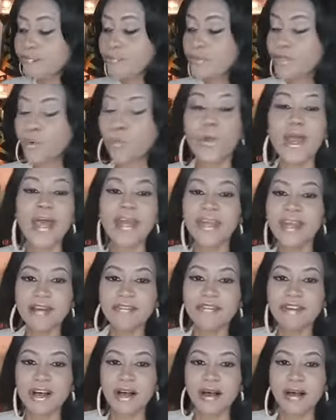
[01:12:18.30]

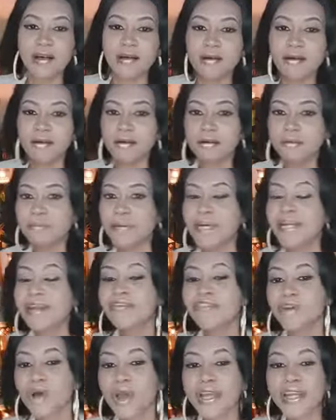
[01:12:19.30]
whenever but
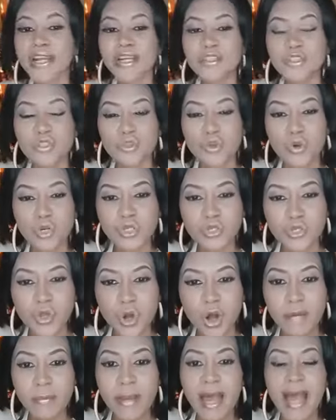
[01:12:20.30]
if you're in a
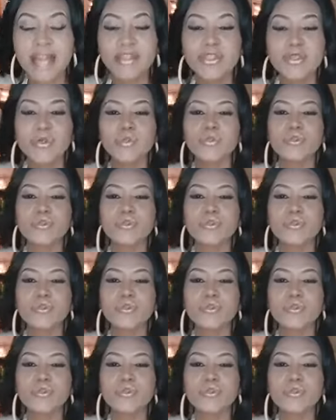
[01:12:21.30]
snowstorm and you